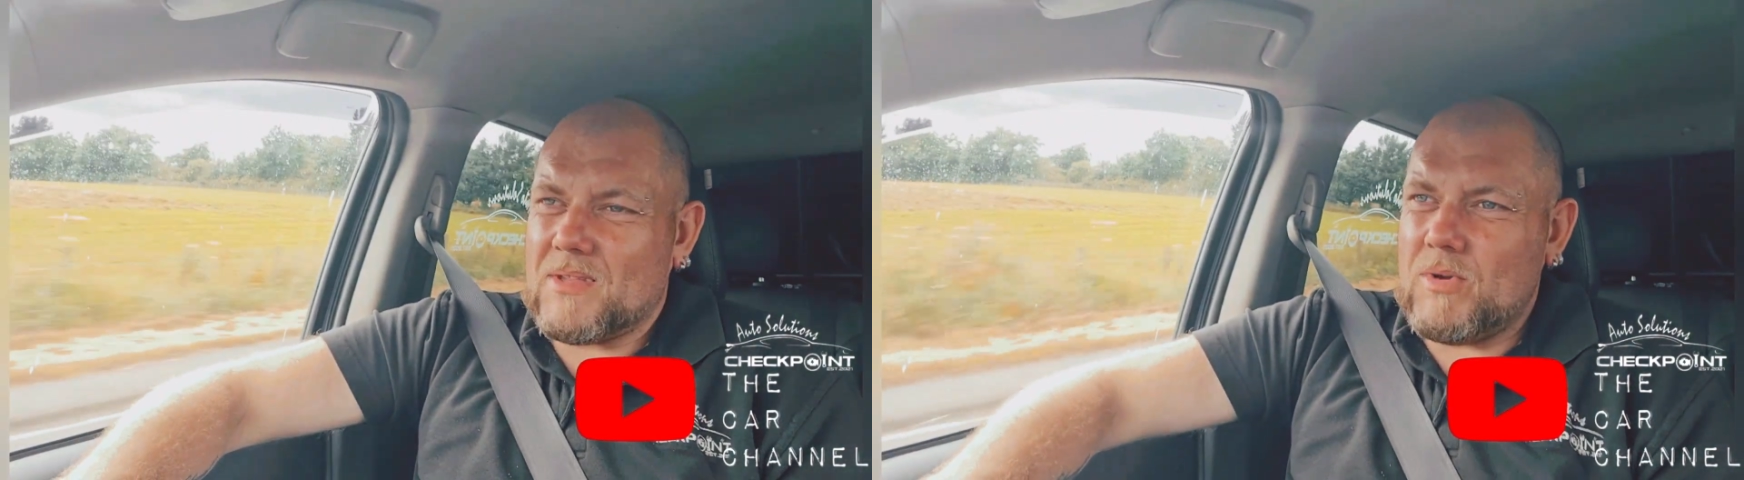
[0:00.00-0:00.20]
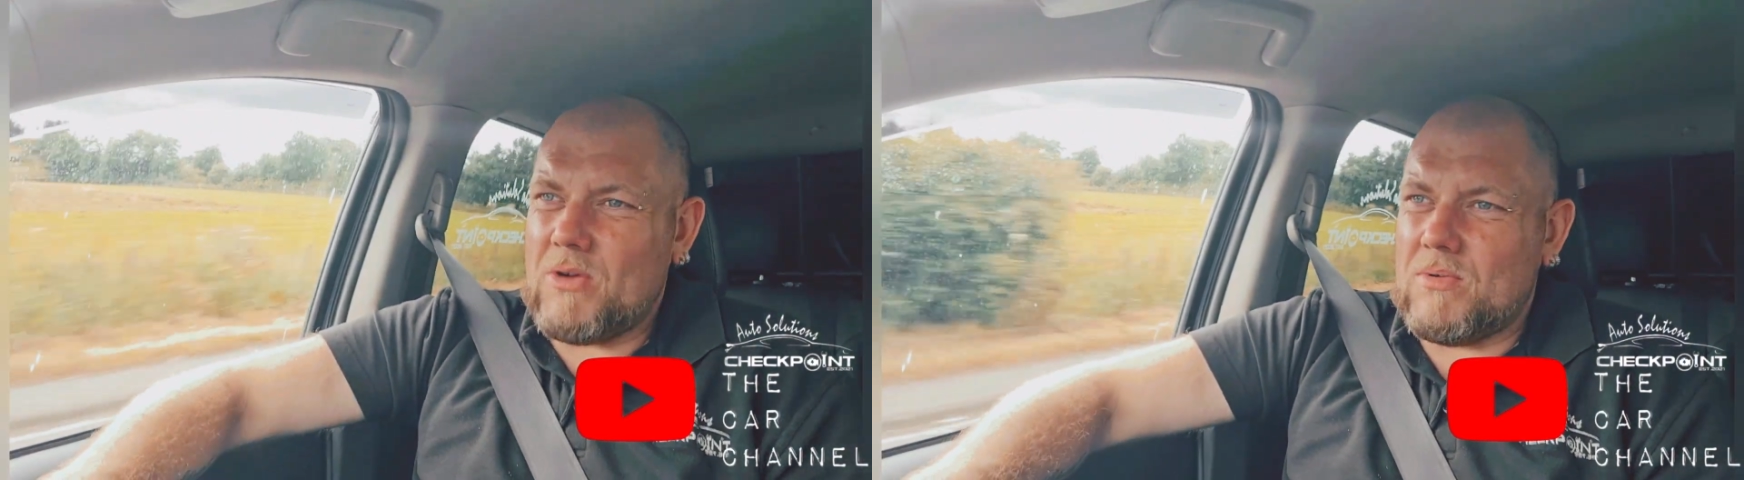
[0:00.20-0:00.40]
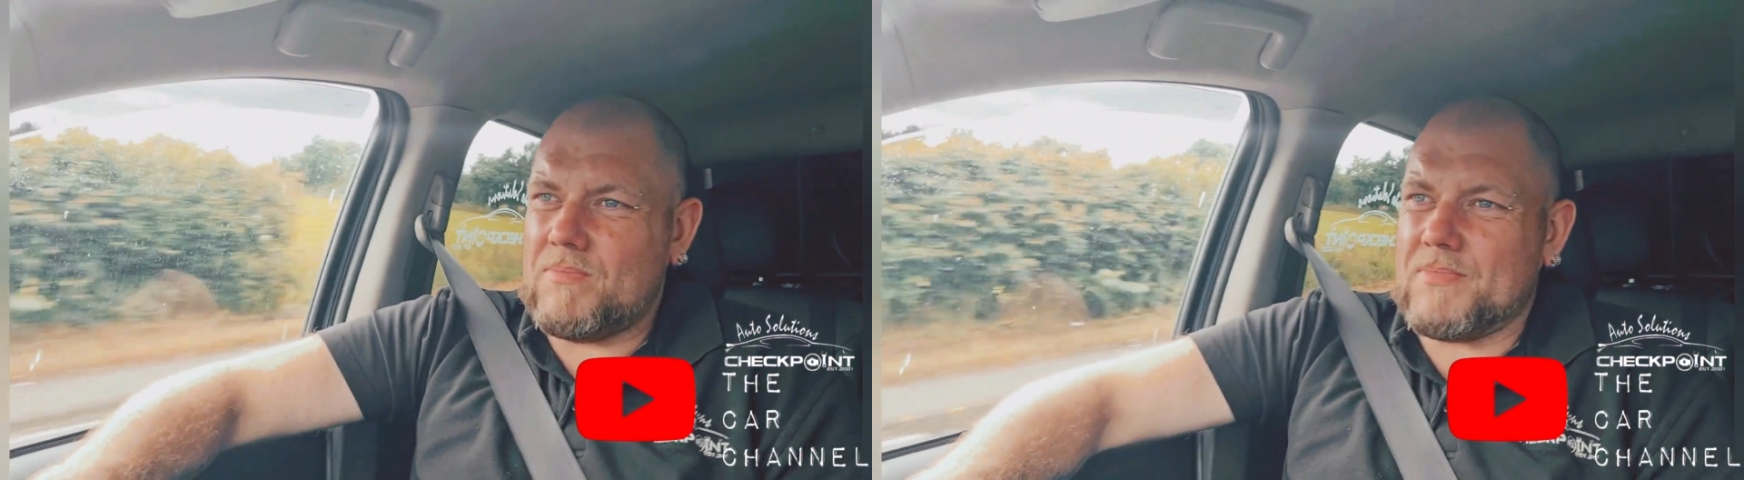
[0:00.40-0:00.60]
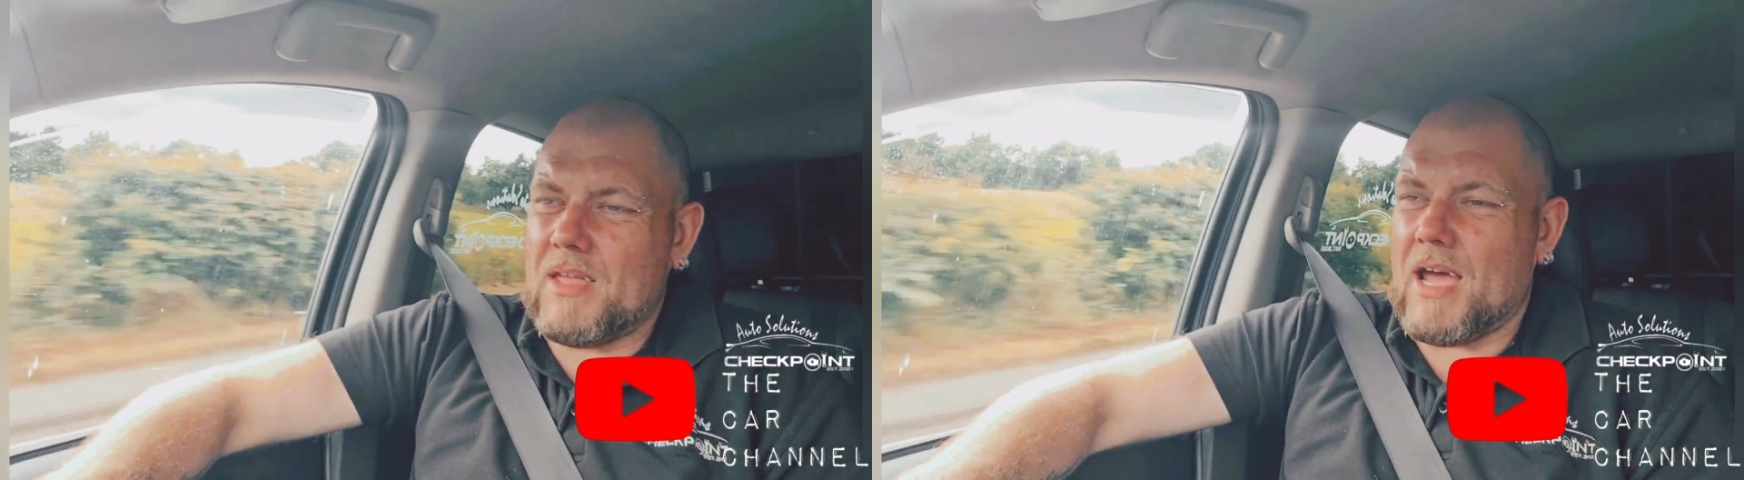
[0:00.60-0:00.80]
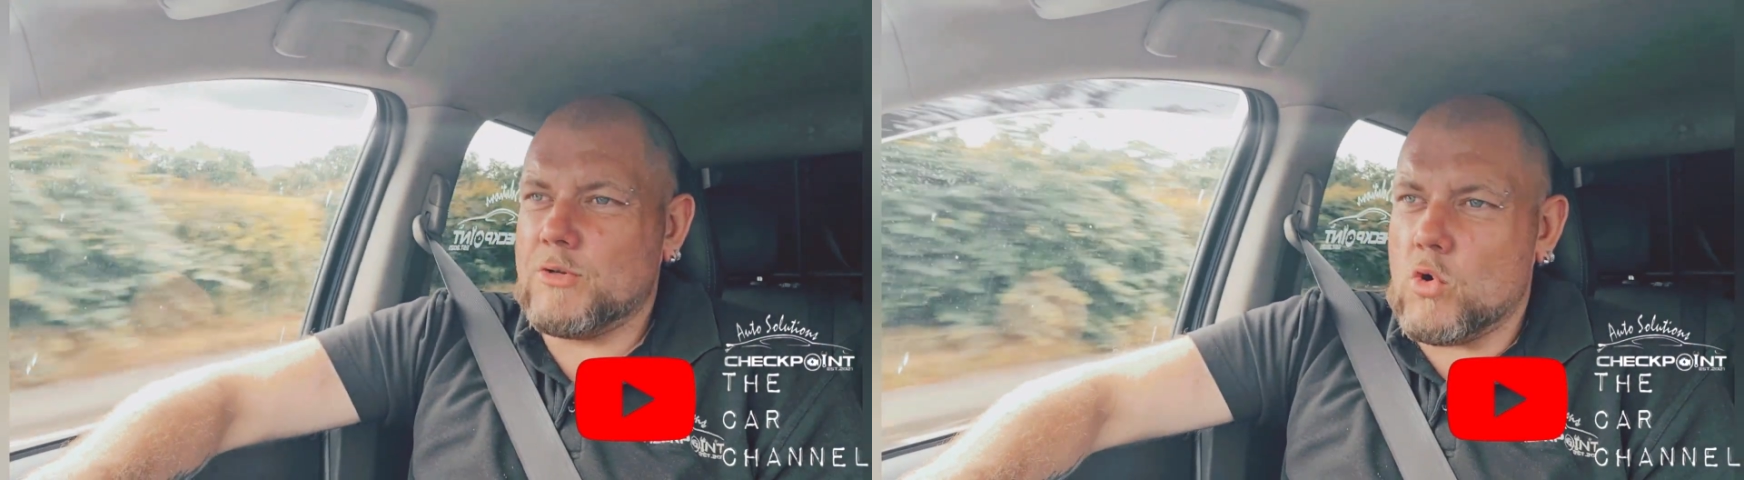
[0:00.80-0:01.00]
well,
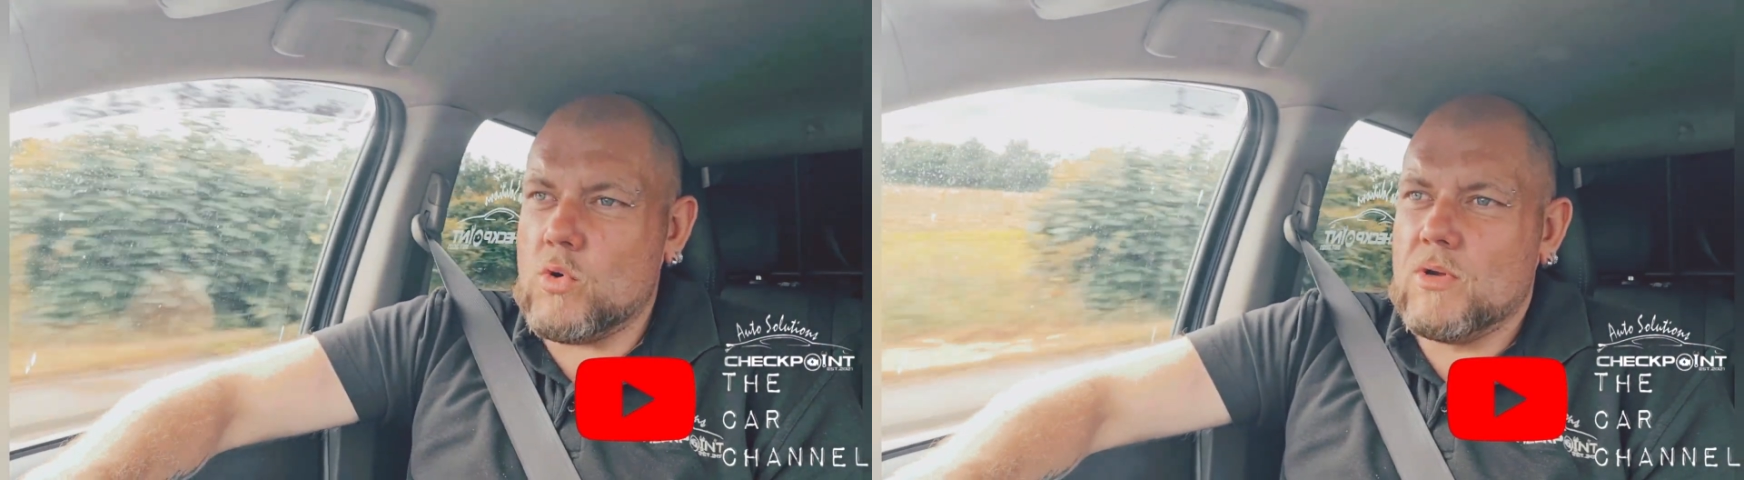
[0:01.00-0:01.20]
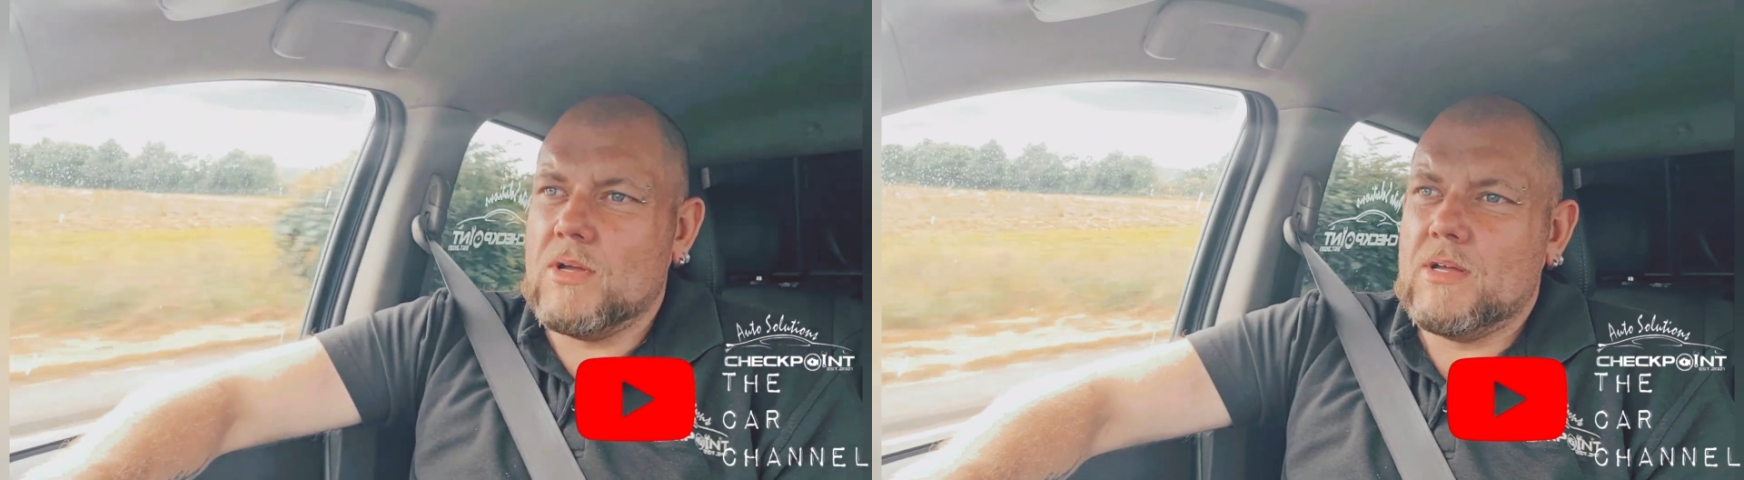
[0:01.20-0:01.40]
I know